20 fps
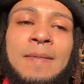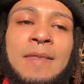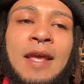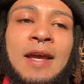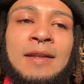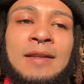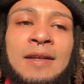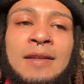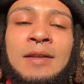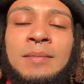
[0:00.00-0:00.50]

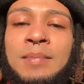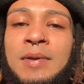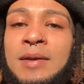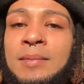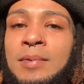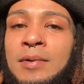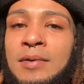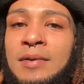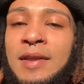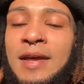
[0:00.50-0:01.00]
And then the
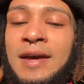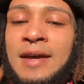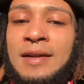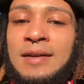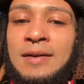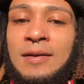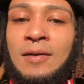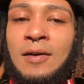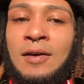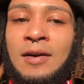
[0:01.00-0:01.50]
people that
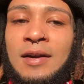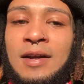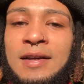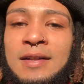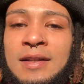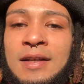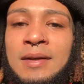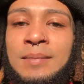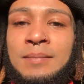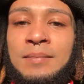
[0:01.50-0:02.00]
are
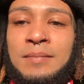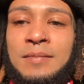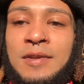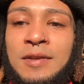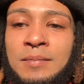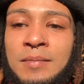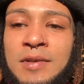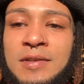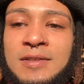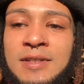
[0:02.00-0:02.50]
in
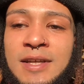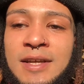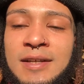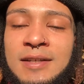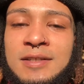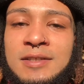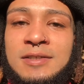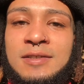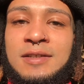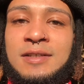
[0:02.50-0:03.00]
the music
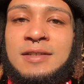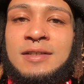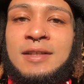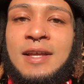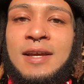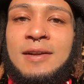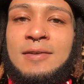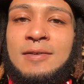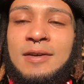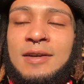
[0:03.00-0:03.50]
industry,
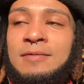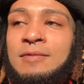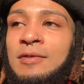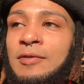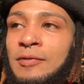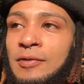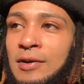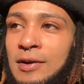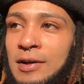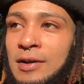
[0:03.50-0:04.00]
they don't give a
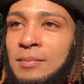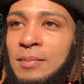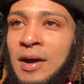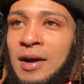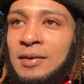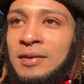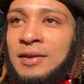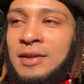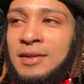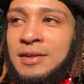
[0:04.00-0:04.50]
fuck
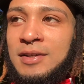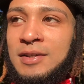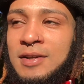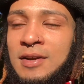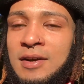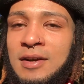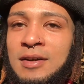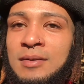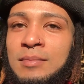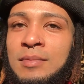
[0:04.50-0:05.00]
about none of
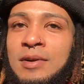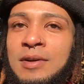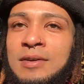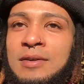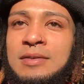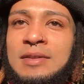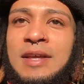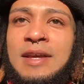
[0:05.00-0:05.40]
y'all, bro.